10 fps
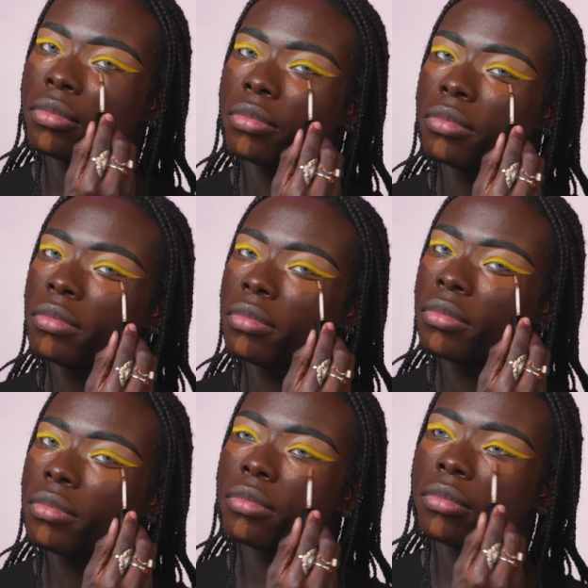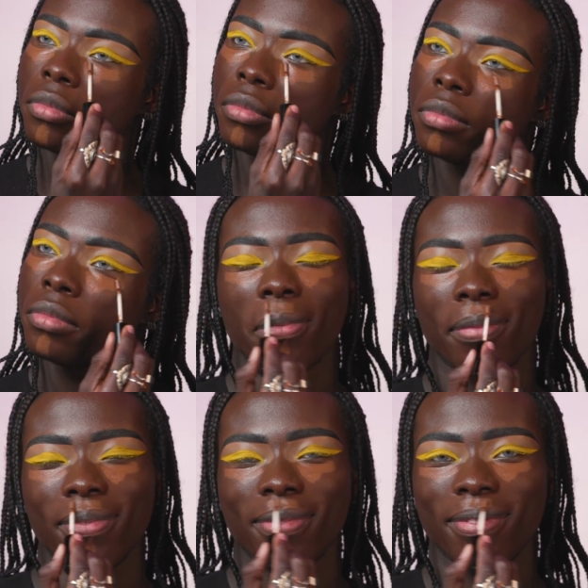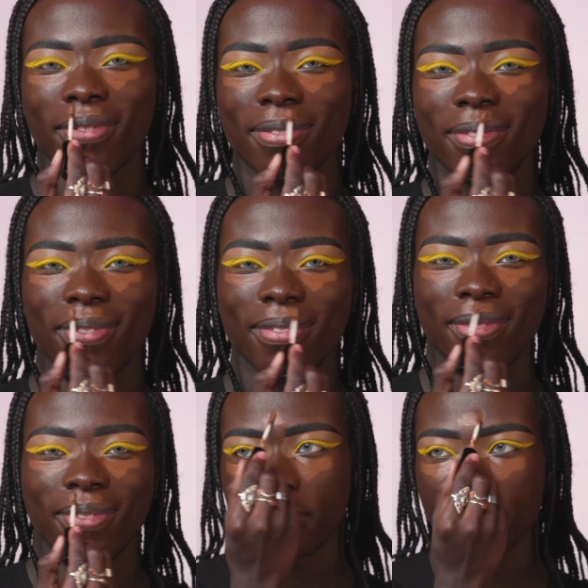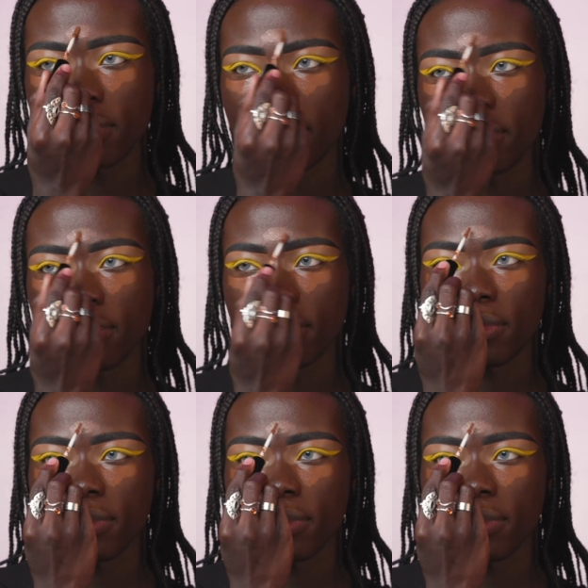medium between my skin tone and the brighter concealer.